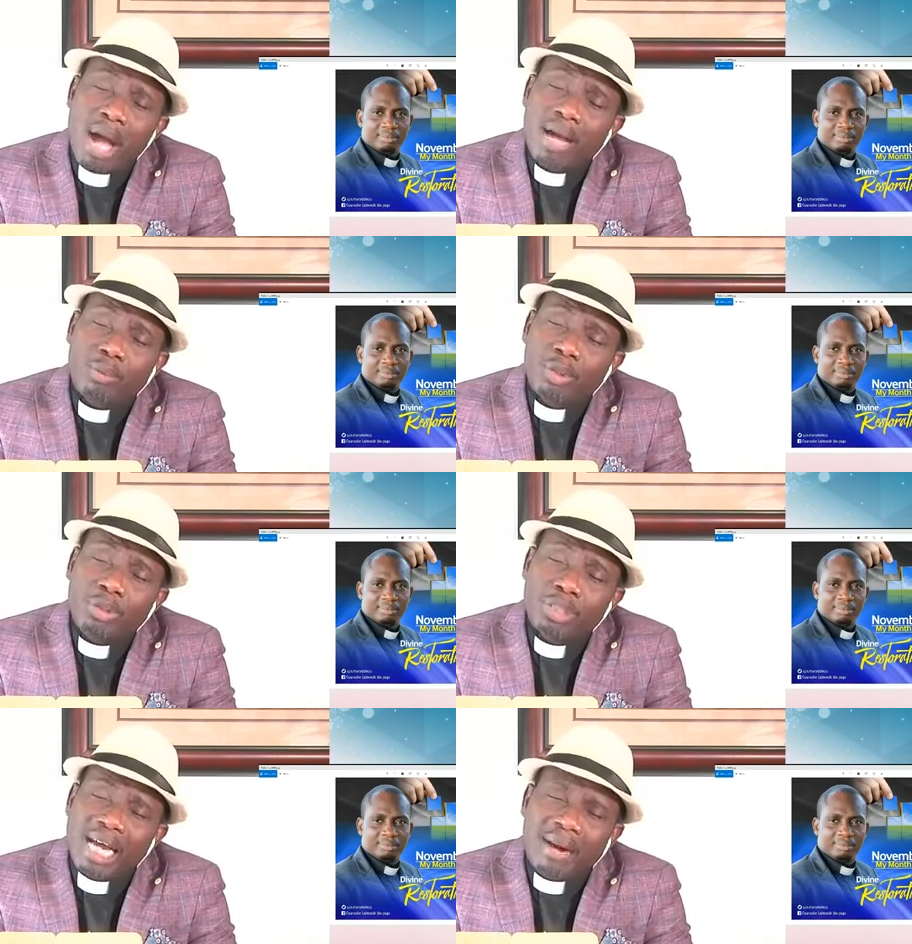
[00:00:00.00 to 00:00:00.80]
Speaker 1: Why
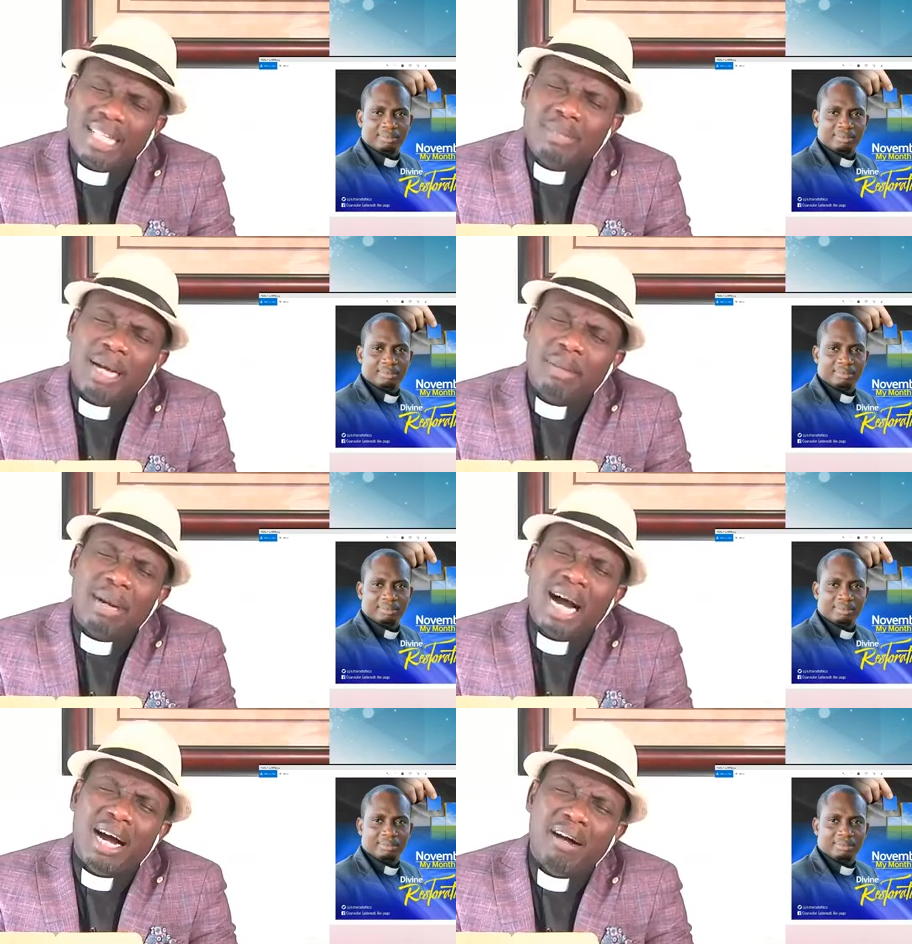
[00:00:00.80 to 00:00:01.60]
won't you direct
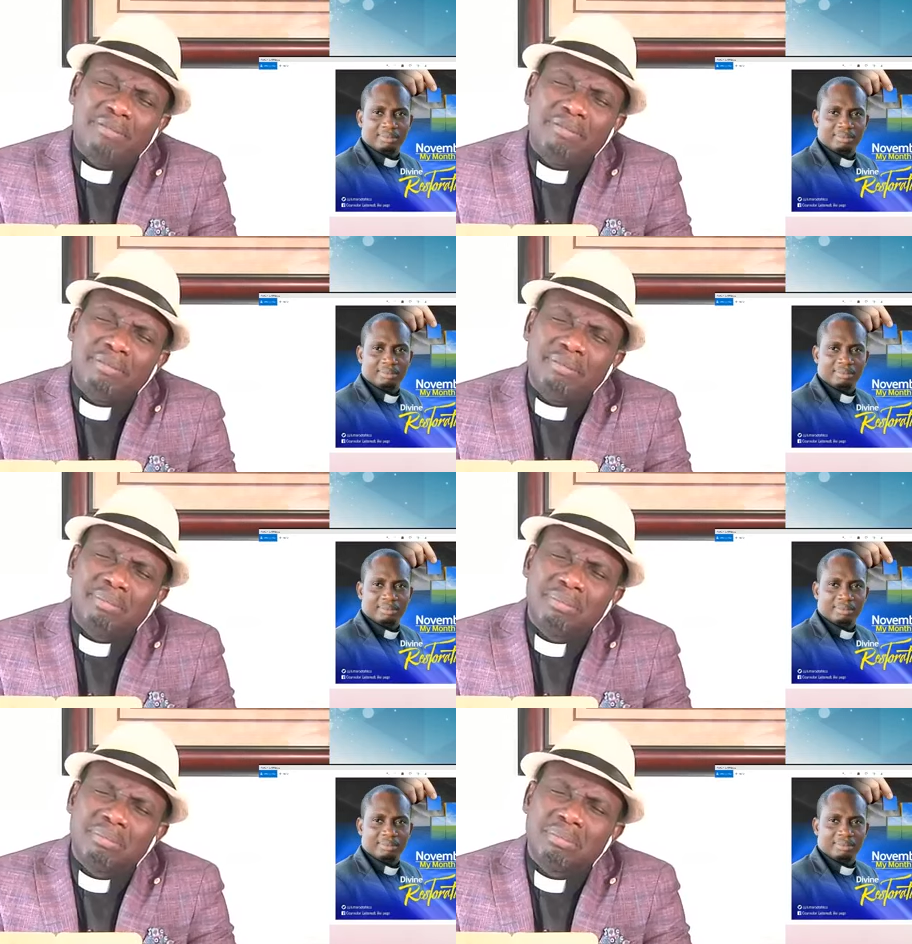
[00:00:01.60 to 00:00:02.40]
my path?
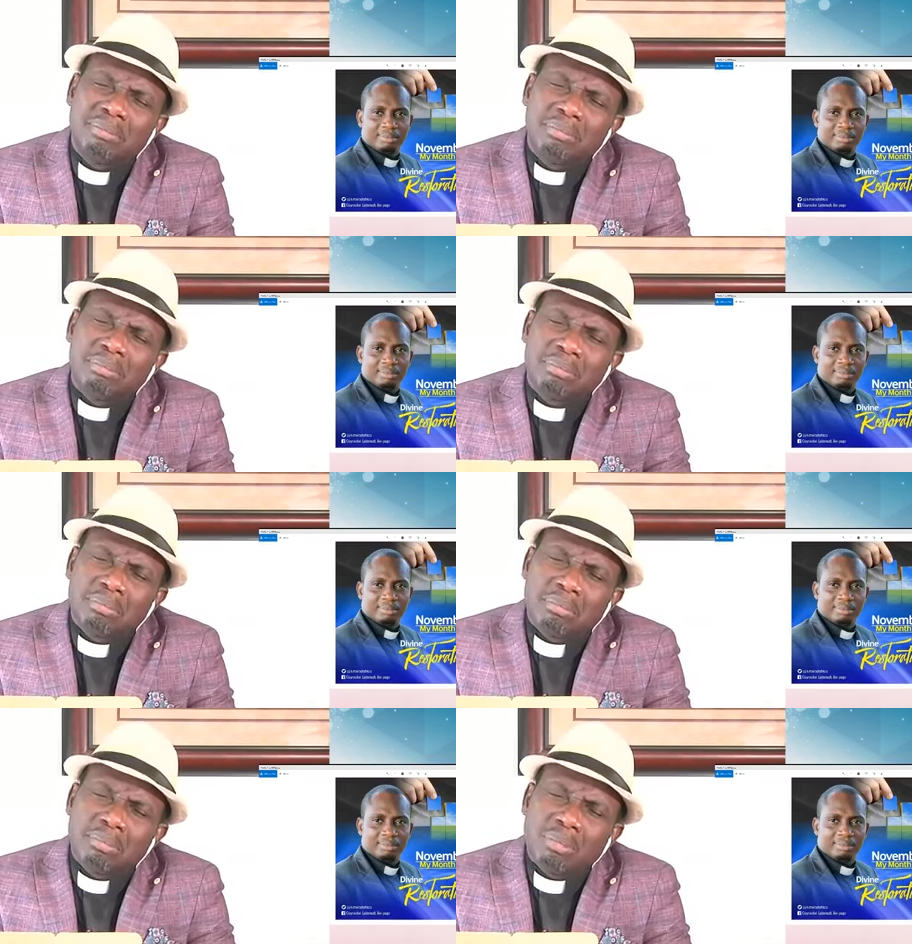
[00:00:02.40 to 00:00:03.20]

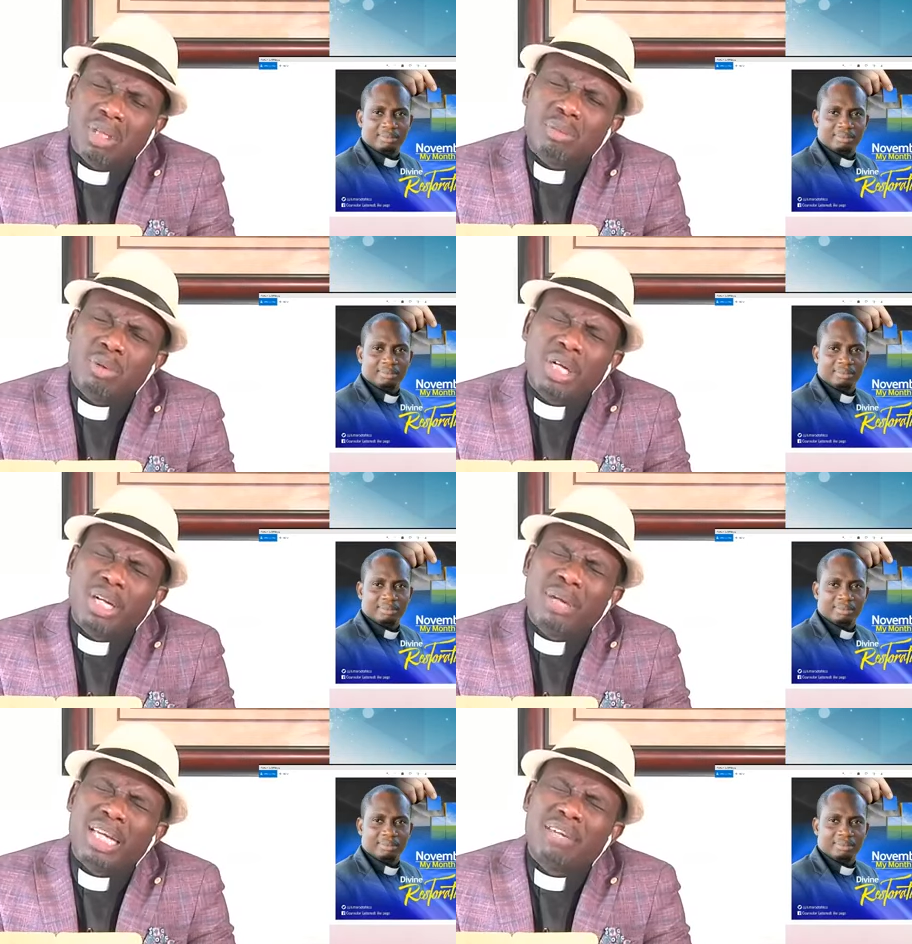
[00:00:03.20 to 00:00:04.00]
This
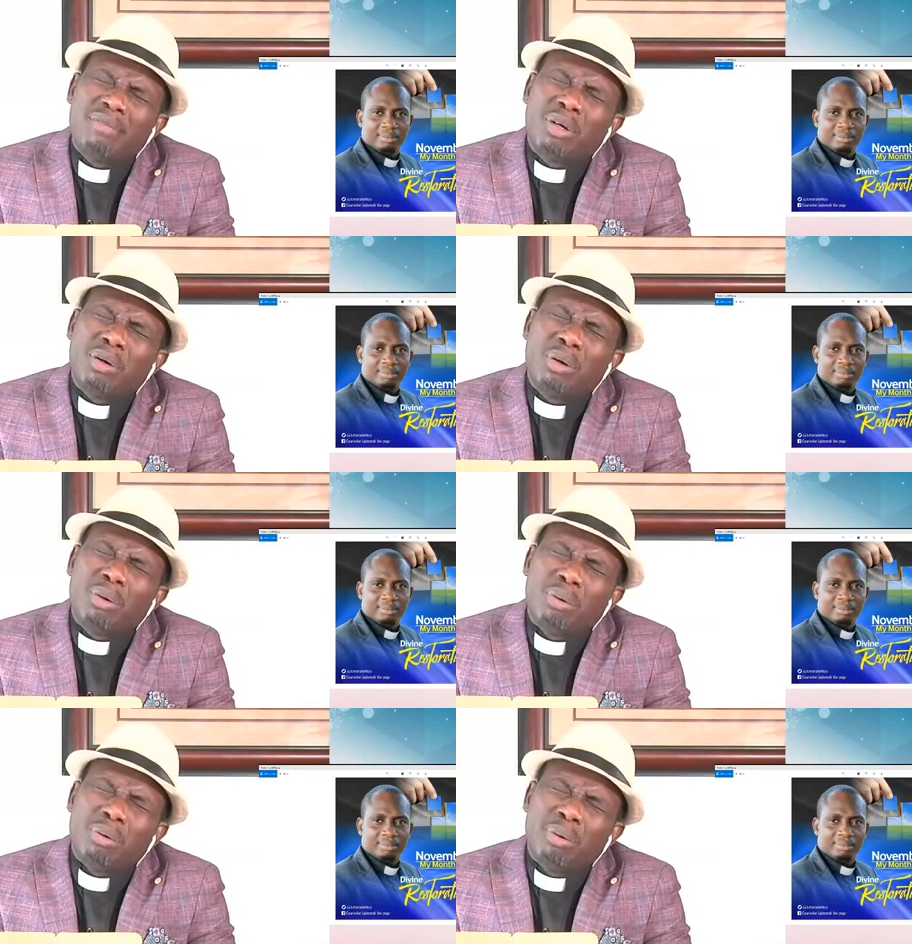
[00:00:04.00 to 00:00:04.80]
morning we give you
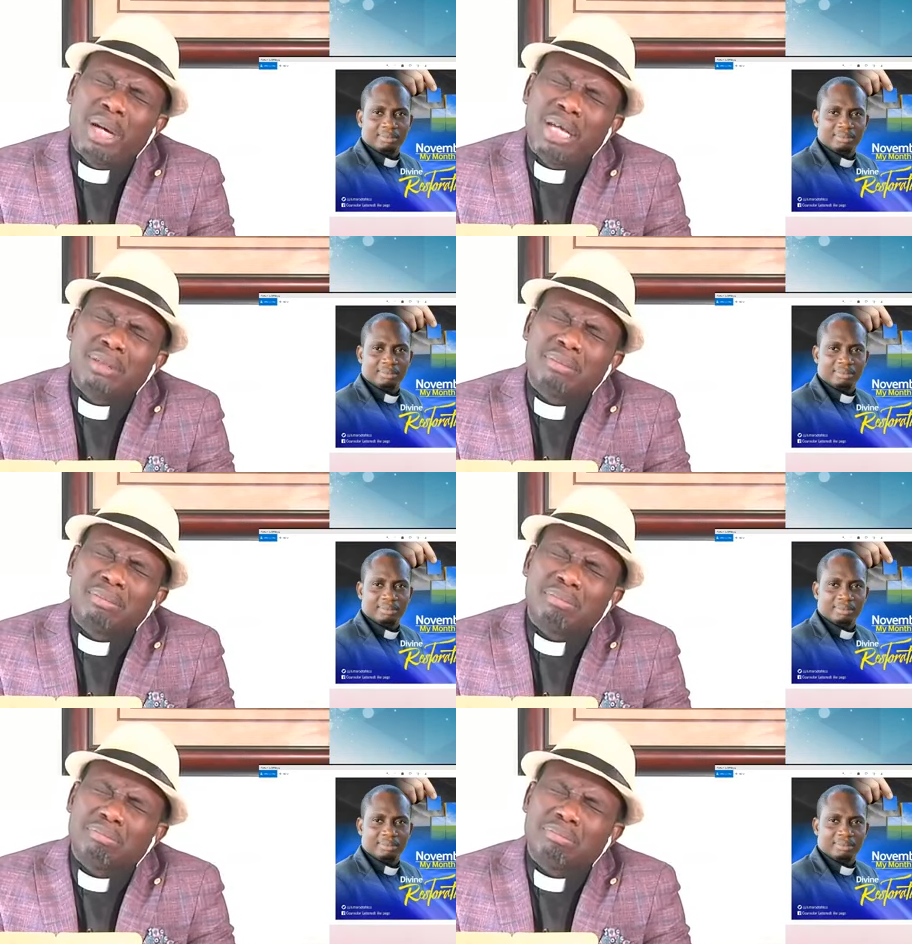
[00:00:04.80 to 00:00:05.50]
glory.